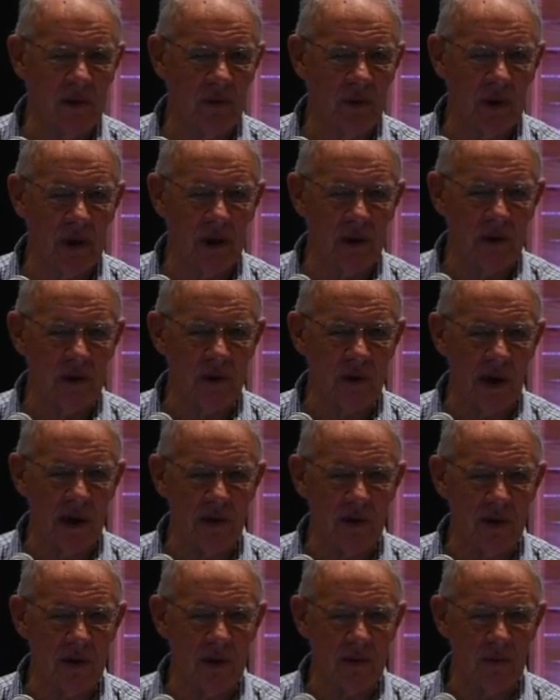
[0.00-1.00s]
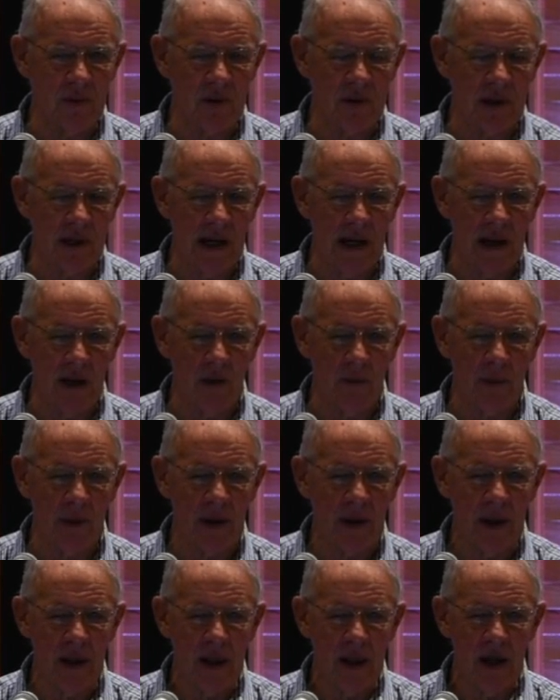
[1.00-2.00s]
of different illustrations because I can't help
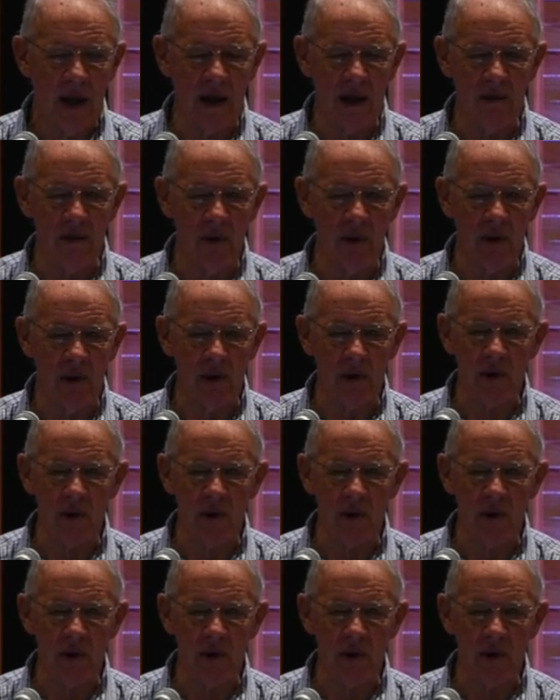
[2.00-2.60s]
it. I'll give you an